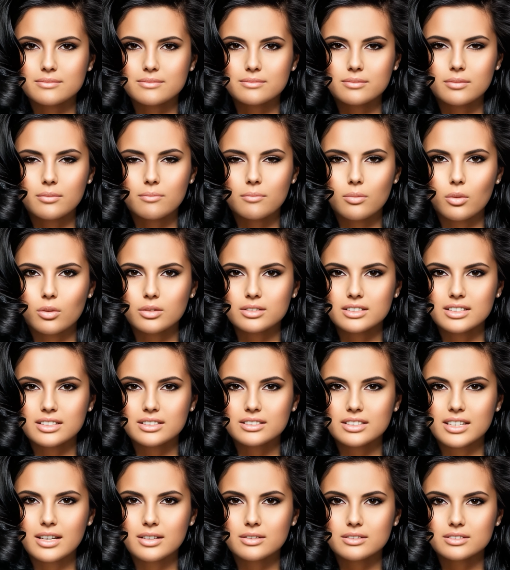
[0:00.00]
For more
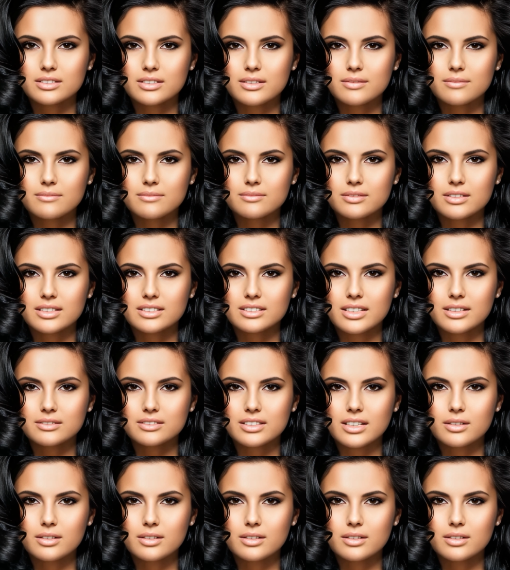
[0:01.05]
details, visit